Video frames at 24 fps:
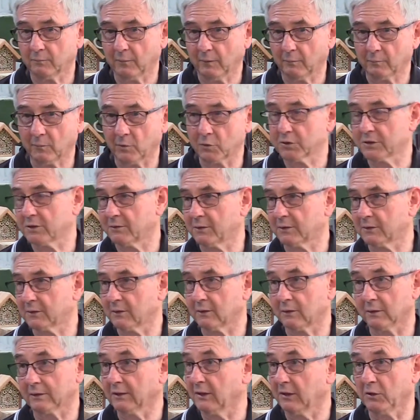most of it,
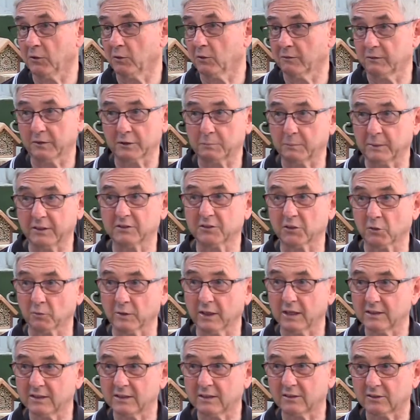or nearly all of it's been
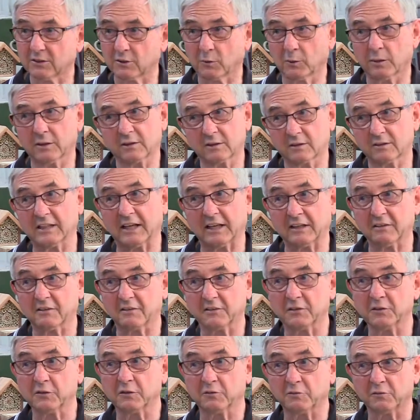donated, so it's second,
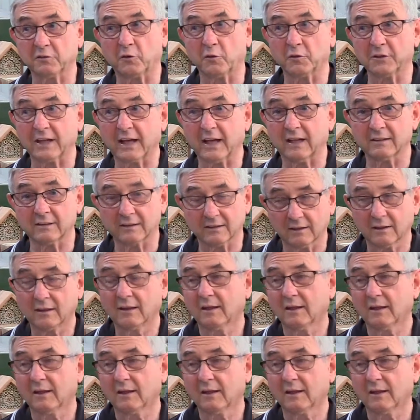third, fourth hand.